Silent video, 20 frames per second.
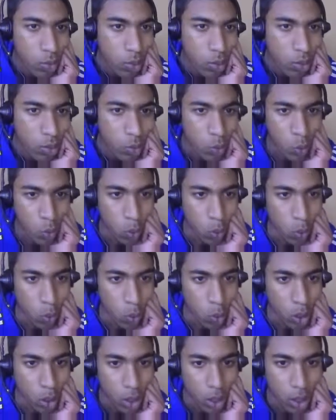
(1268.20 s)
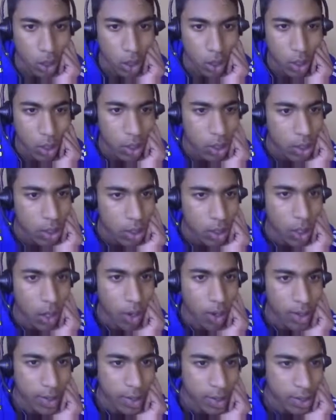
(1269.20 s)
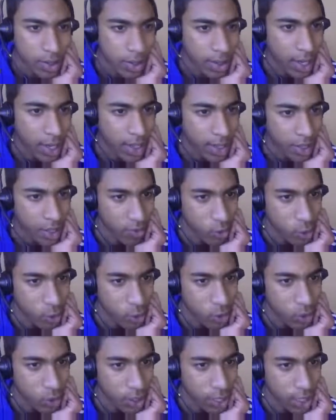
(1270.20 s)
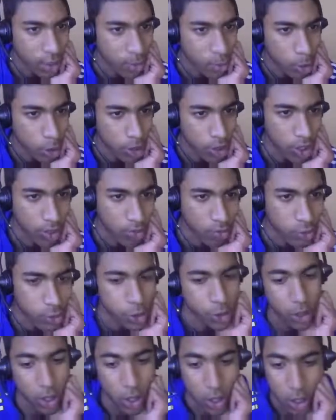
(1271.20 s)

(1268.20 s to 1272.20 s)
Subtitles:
Ooh, no, the knight covers and the pawn covers.